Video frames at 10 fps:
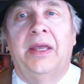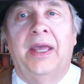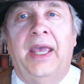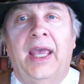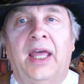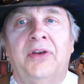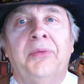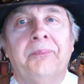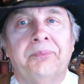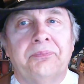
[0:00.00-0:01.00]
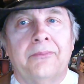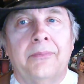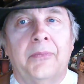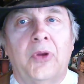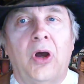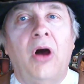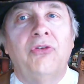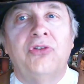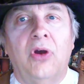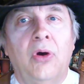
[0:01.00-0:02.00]
And
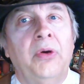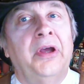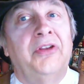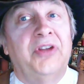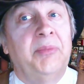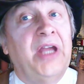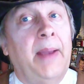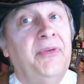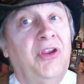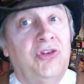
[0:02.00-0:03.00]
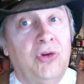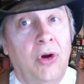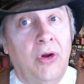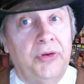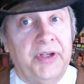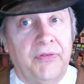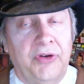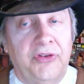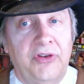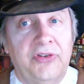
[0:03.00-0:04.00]
also, sometimes historical
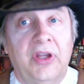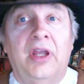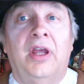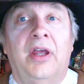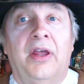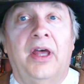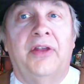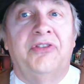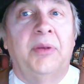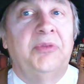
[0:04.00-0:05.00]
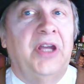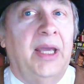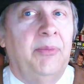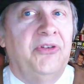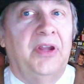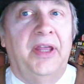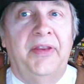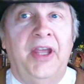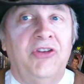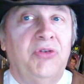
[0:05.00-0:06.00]
differences. Uh, sometimes
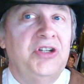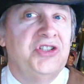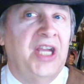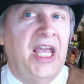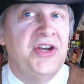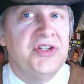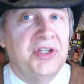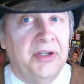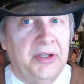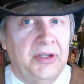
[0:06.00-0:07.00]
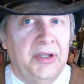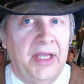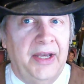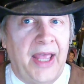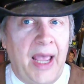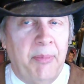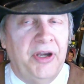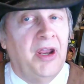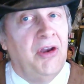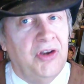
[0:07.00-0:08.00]
history changed and
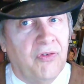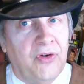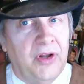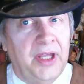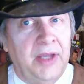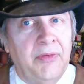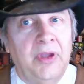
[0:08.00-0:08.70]
happened differently,